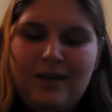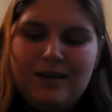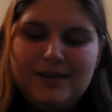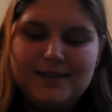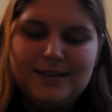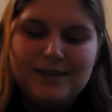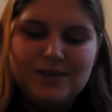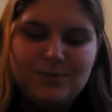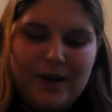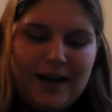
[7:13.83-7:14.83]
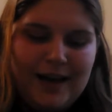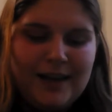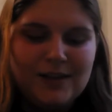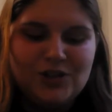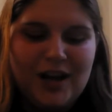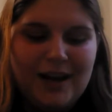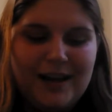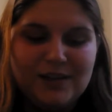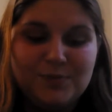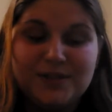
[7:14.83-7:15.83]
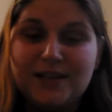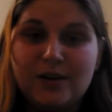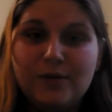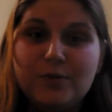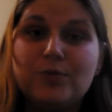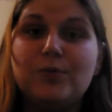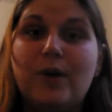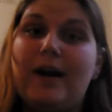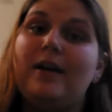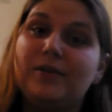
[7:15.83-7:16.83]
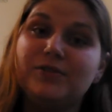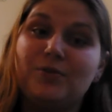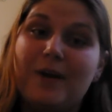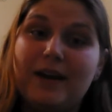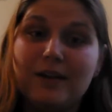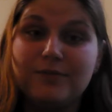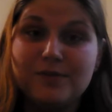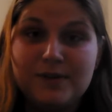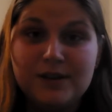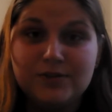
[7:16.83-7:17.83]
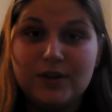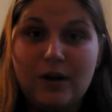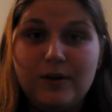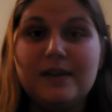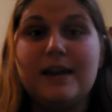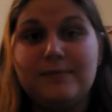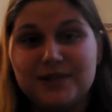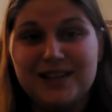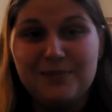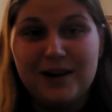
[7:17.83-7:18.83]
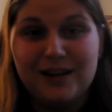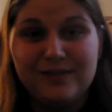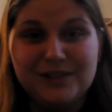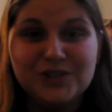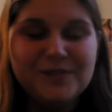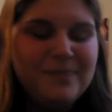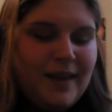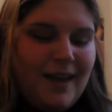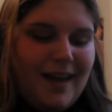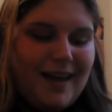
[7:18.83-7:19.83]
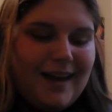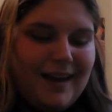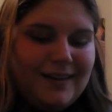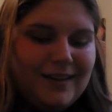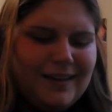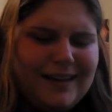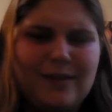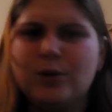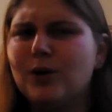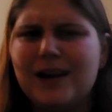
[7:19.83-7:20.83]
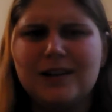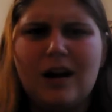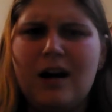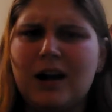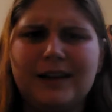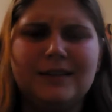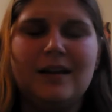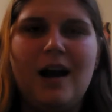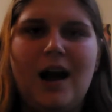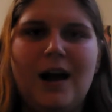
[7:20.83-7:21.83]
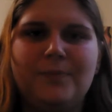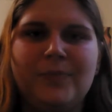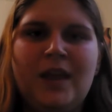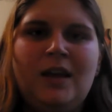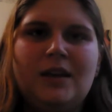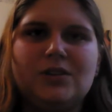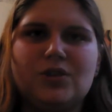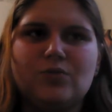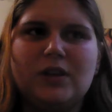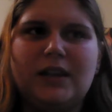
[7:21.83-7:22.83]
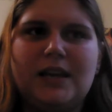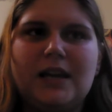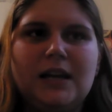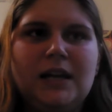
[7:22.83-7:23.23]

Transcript: This is by John Esposito, who I also met a few years ago. He came to St. Bonaventure and gave a great talk, and just really